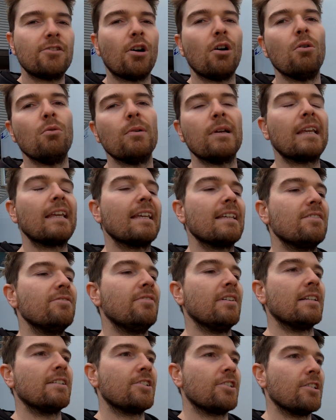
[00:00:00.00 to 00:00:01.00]
towing
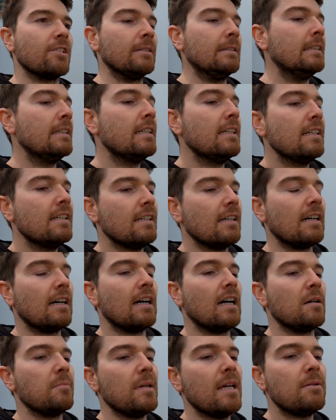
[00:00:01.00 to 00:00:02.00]
adventure.
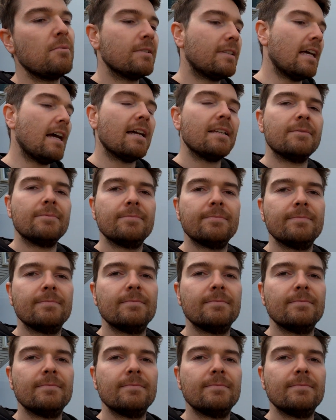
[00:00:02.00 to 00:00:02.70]
Um, and with that,